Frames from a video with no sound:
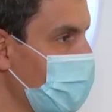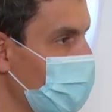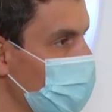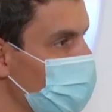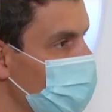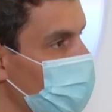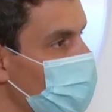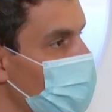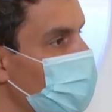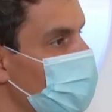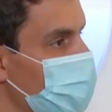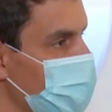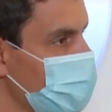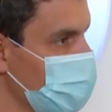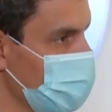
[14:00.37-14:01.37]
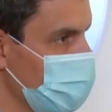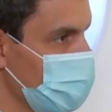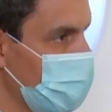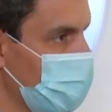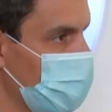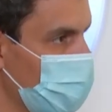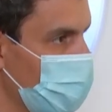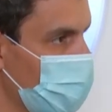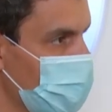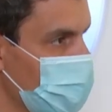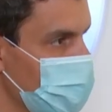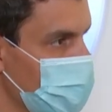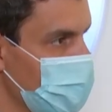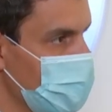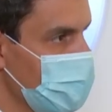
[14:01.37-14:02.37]
help from an operations
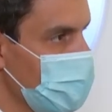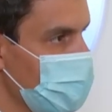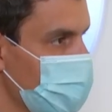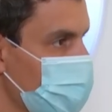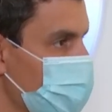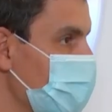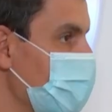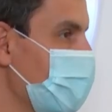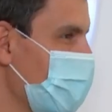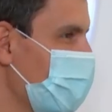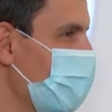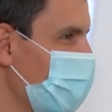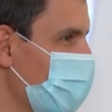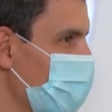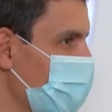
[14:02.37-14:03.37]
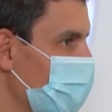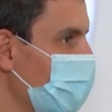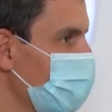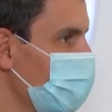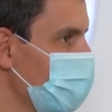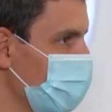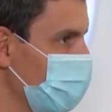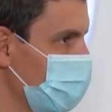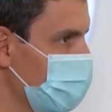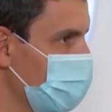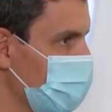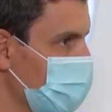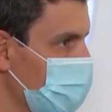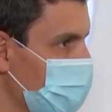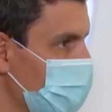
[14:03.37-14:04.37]
standpoint to really come up with an ultimate
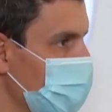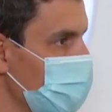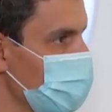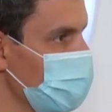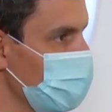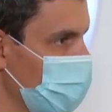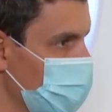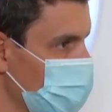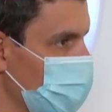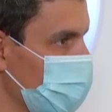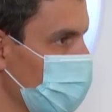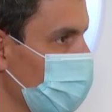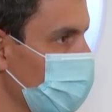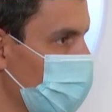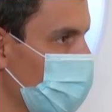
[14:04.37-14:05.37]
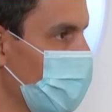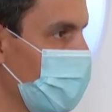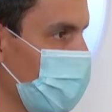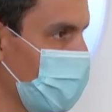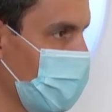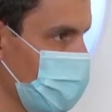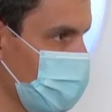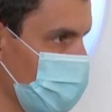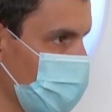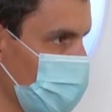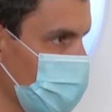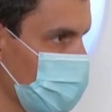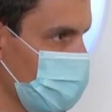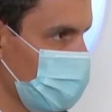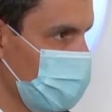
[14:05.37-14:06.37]
solution for our
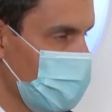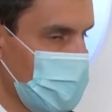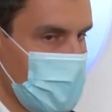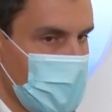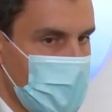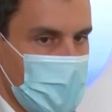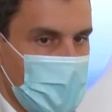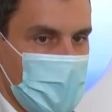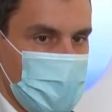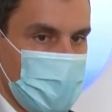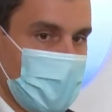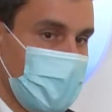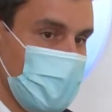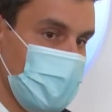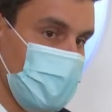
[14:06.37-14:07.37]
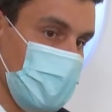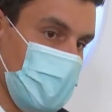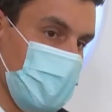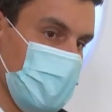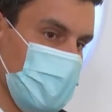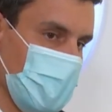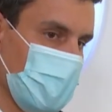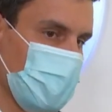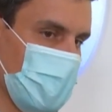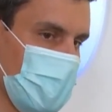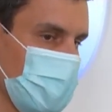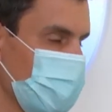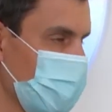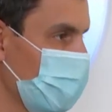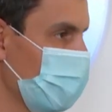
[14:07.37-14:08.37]
customers. So I guess in
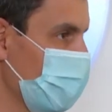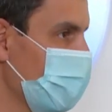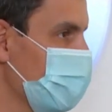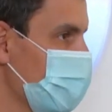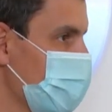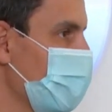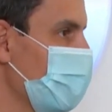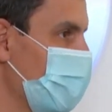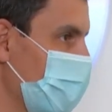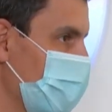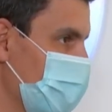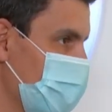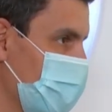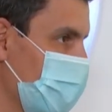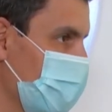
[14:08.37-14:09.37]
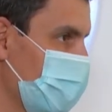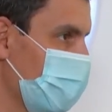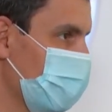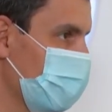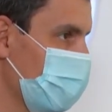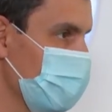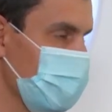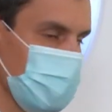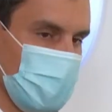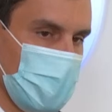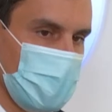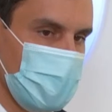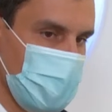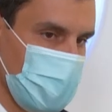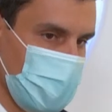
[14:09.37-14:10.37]
summary, what we could say about this aircraft, first of
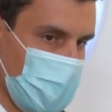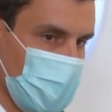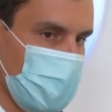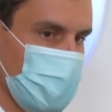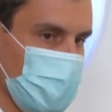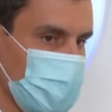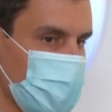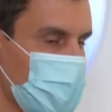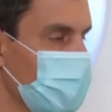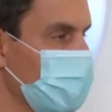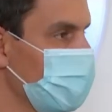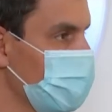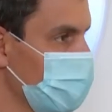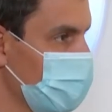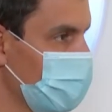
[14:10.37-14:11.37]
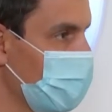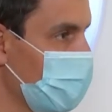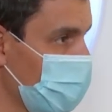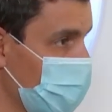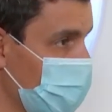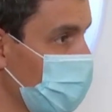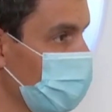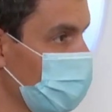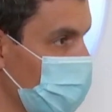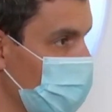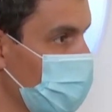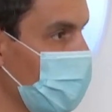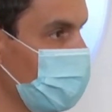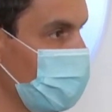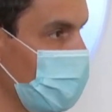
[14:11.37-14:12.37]
all, it's a purpose-built aircraft for
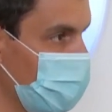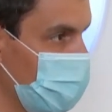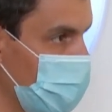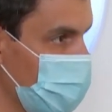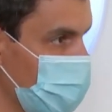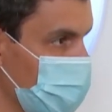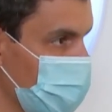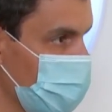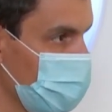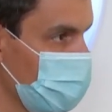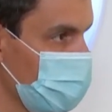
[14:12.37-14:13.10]
private aviation.